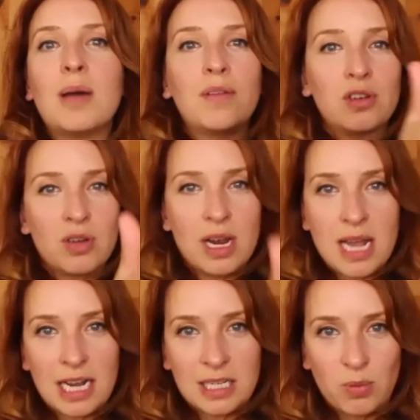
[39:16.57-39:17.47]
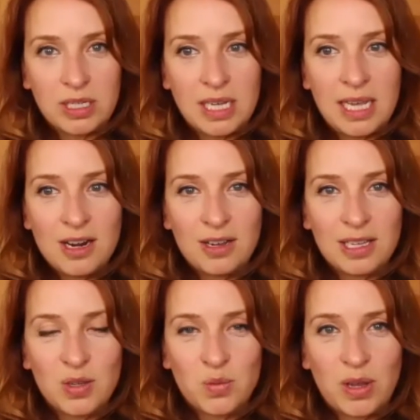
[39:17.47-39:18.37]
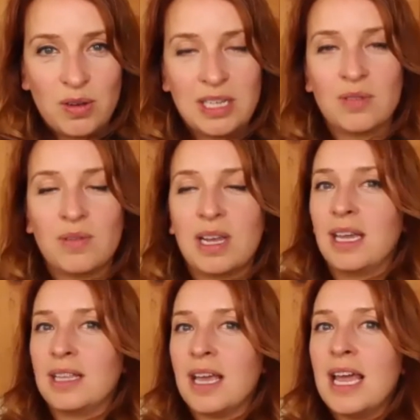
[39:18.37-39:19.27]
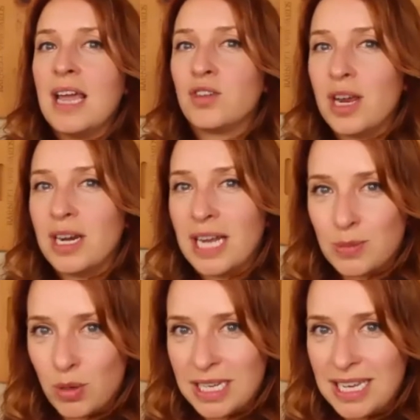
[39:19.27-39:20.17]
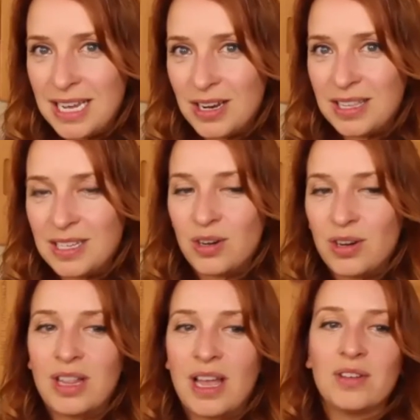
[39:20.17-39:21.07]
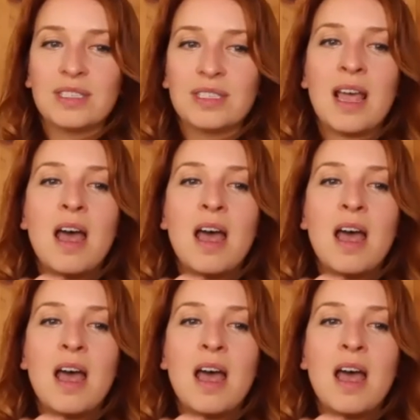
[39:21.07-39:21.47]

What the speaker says: But if you're trying to export to here, this is what you need to regulate. If you're trying to export to here, these are your levels.